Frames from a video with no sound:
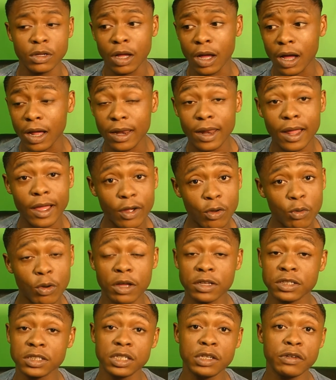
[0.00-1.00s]
I like what
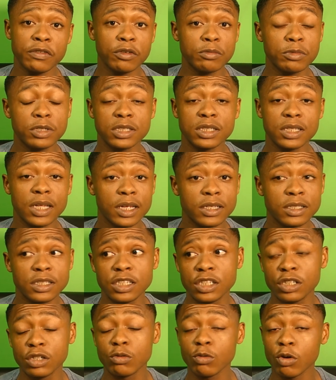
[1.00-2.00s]
I see from this
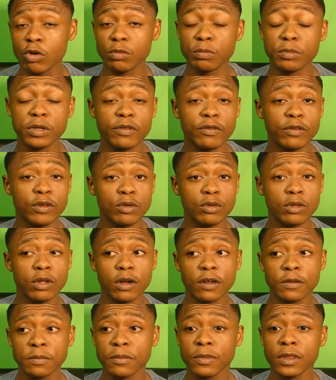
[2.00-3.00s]
19-year-old
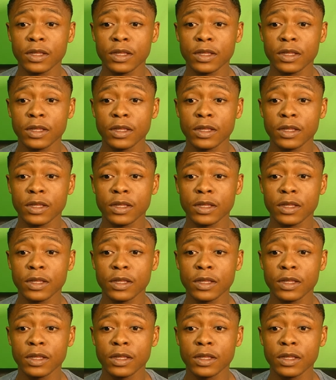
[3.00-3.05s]
midfielder.